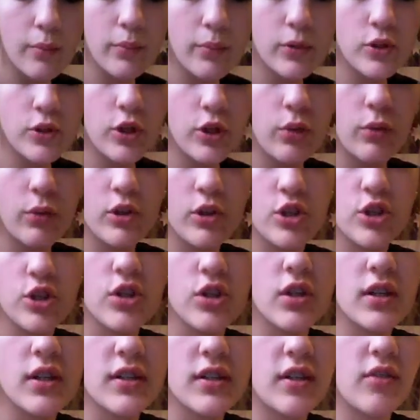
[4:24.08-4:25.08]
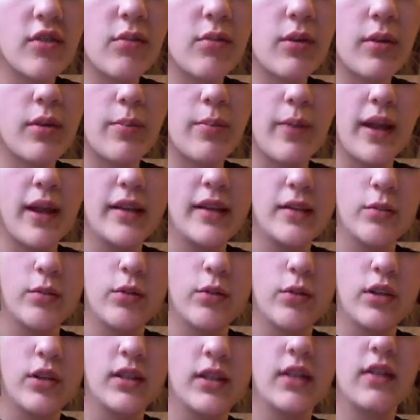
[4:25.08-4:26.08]
So we're just going to start off with the base. I'm
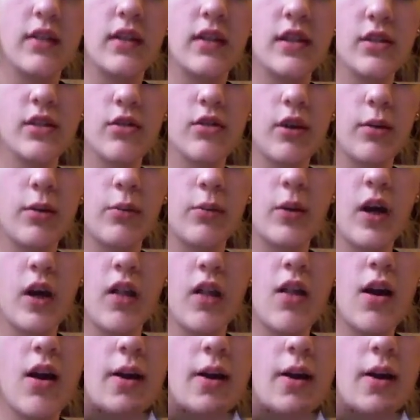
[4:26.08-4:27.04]
using this cream colour